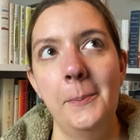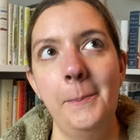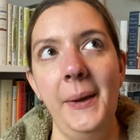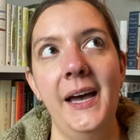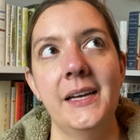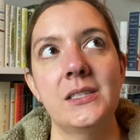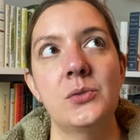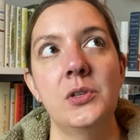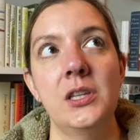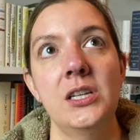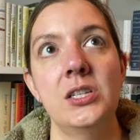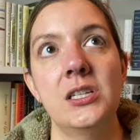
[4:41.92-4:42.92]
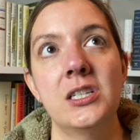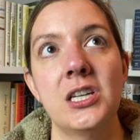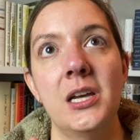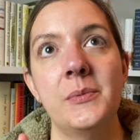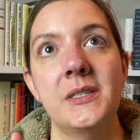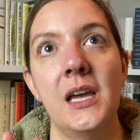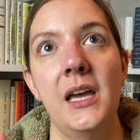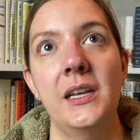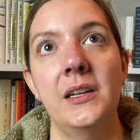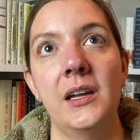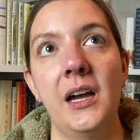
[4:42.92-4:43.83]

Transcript: past relationships and